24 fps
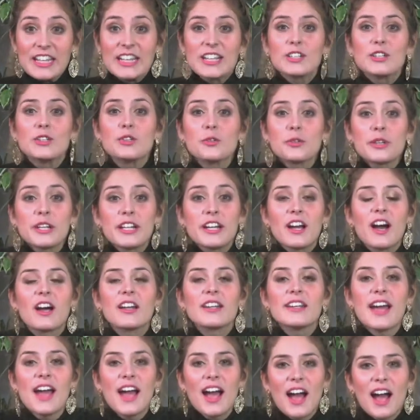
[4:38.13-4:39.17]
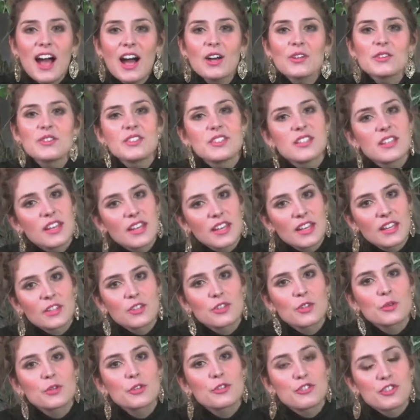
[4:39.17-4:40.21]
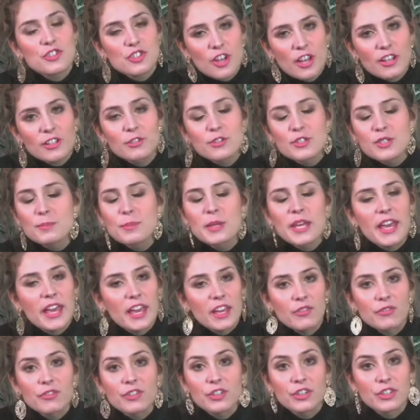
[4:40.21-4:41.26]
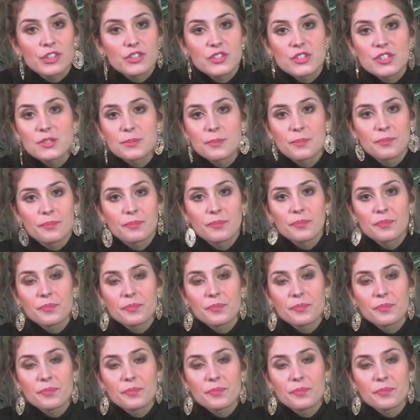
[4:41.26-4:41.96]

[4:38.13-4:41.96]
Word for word: agree on how to handle your child's behaviors.